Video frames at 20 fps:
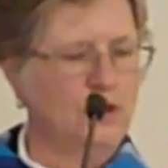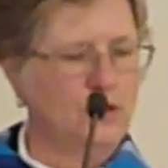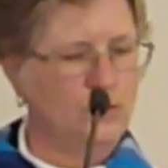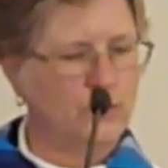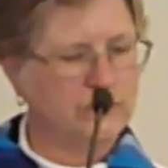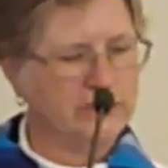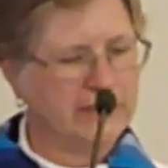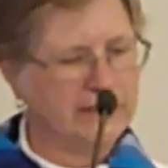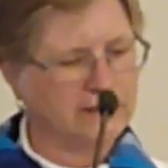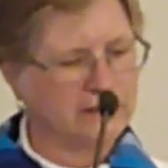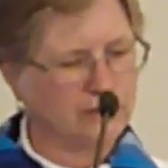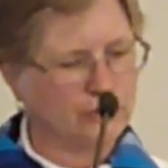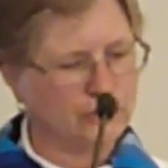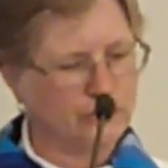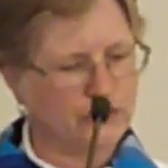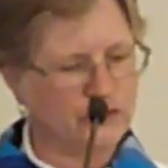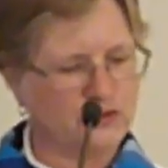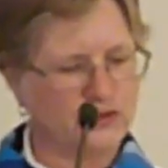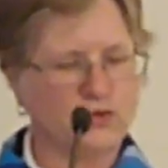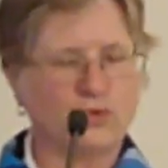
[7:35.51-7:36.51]
which has
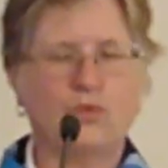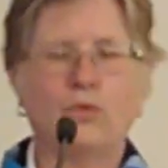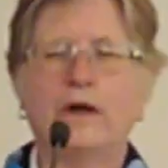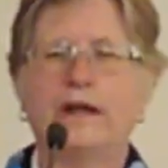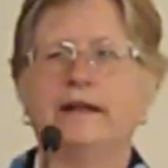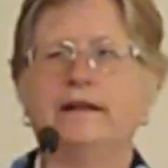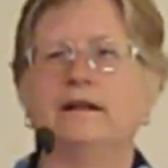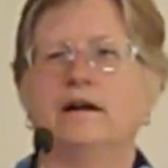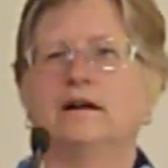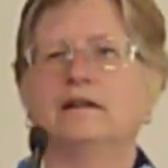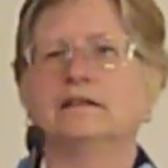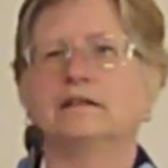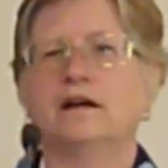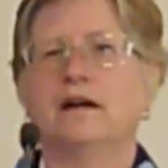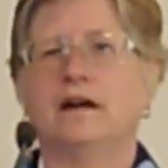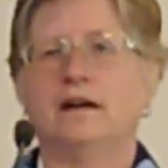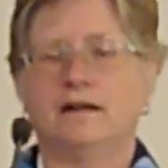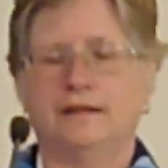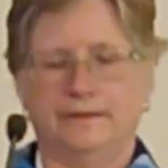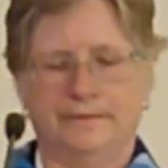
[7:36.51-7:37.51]
learned to wait on
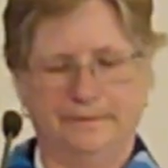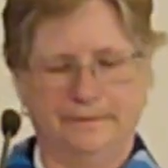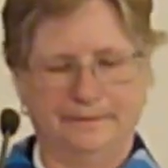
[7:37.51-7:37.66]
God.